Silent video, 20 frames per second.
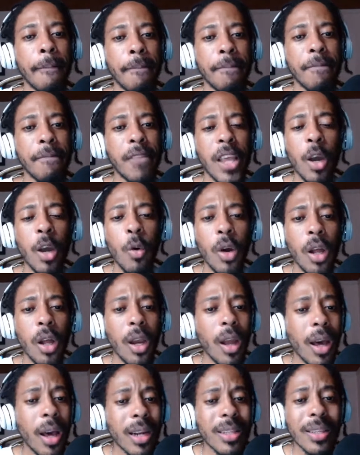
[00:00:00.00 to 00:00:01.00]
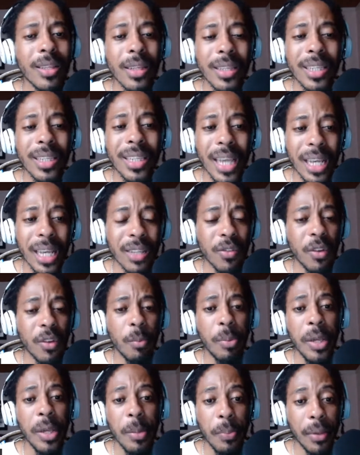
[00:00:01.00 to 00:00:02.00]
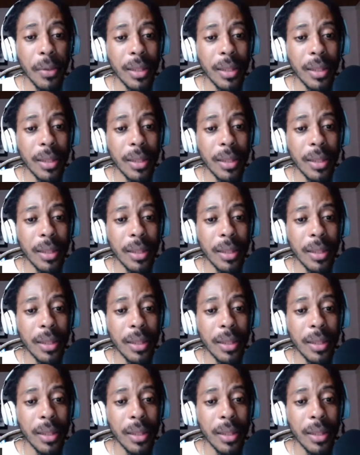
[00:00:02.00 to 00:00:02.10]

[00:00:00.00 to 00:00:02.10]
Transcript: There were a lot of successful people